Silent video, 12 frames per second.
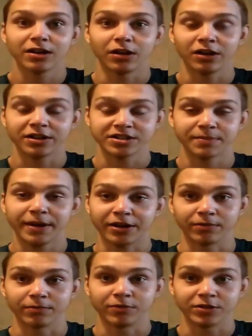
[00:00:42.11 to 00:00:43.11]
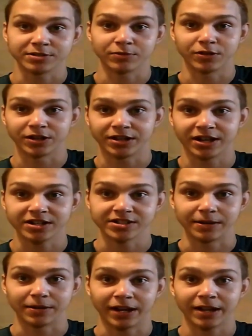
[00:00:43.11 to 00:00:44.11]
Uh, it doesn't matter. What does the Word of God
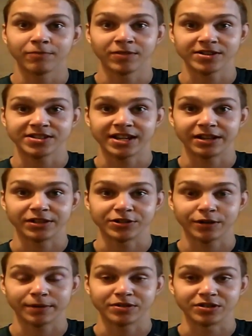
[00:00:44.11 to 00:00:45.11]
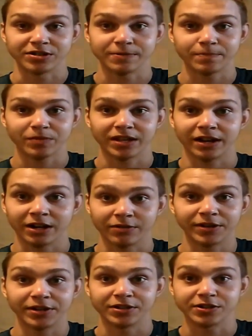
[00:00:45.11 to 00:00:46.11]
say? Okay, what saith the Scriptures? And I'm going to
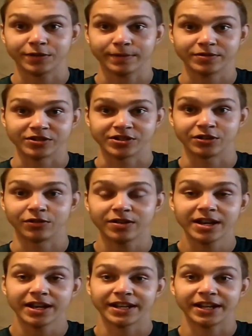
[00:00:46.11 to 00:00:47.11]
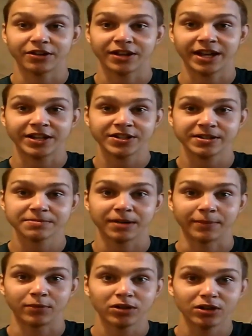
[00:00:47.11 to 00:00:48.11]
read you the Scriptures. So get your King James
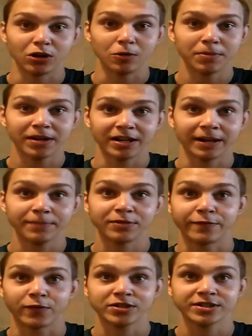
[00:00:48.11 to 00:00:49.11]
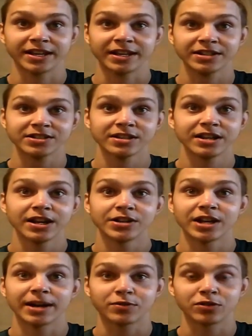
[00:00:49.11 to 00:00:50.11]
Bible, open it up to First Kings
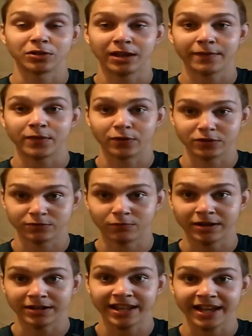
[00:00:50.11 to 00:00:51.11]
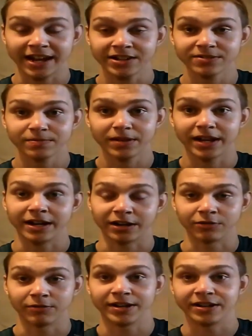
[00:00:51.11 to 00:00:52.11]
chapter eleven, verse one to eight, and I'm going
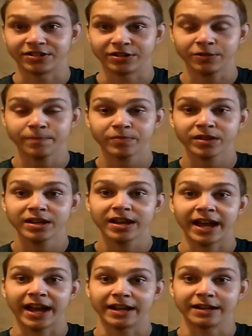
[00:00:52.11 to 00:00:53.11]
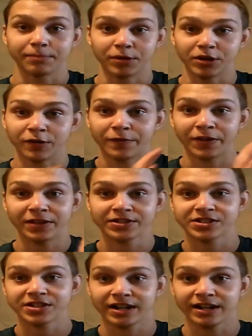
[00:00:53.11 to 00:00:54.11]
to read it to you. And put your feelings
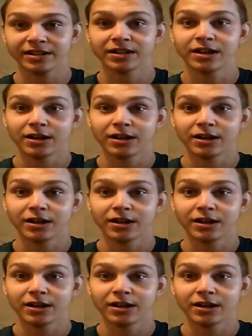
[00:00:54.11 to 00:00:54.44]
aside.